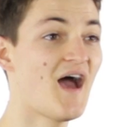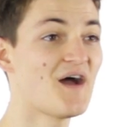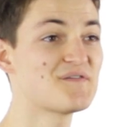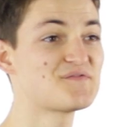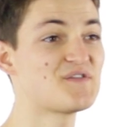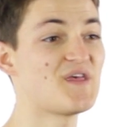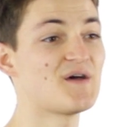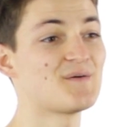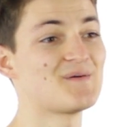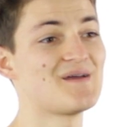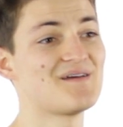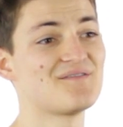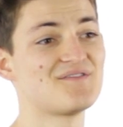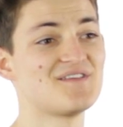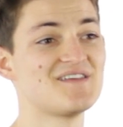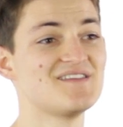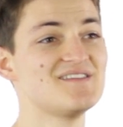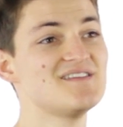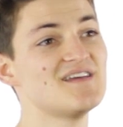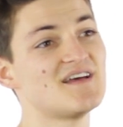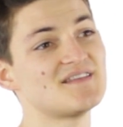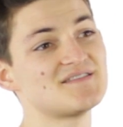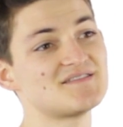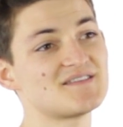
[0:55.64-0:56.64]
After that we have the
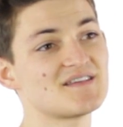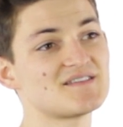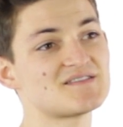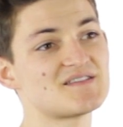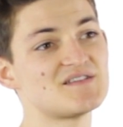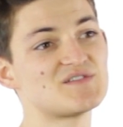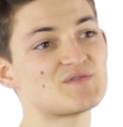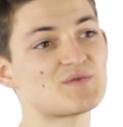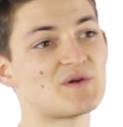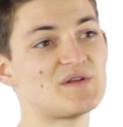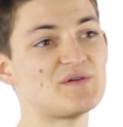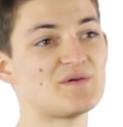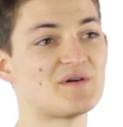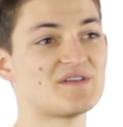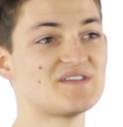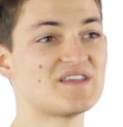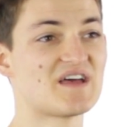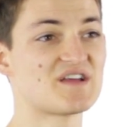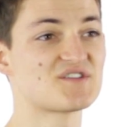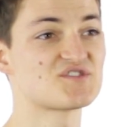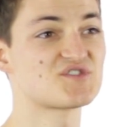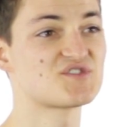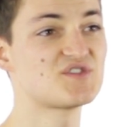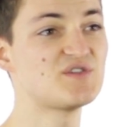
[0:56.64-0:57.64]

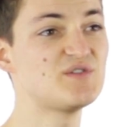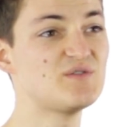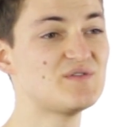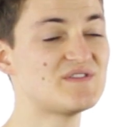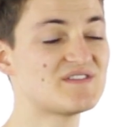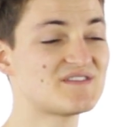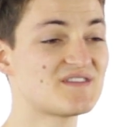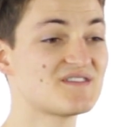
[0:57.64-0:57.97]
EN1621-2,